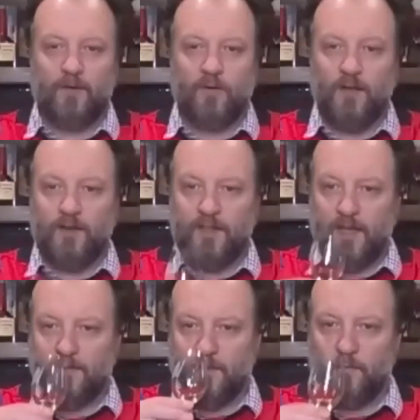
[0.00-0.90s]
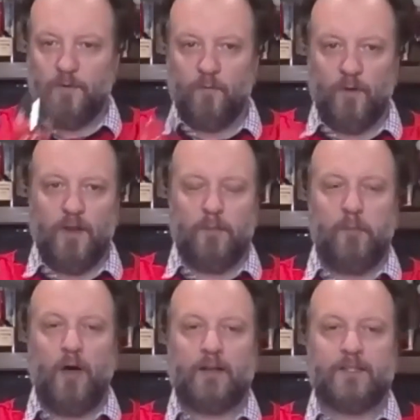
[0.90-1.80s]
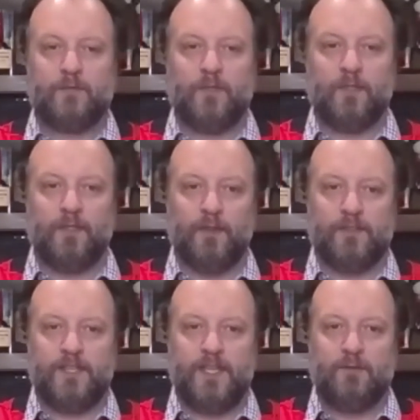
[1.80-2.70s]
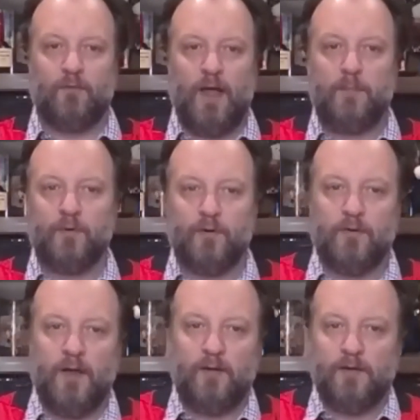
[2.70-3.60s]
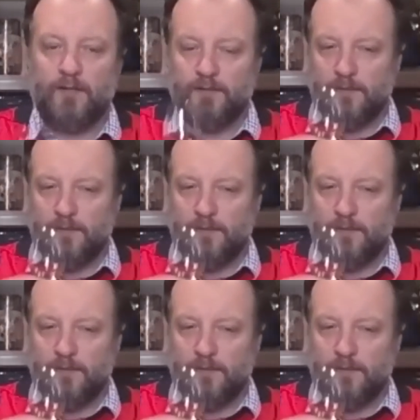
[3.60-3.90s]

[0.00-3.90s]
know, yeah, the one in the box with the little tin wrapper around it.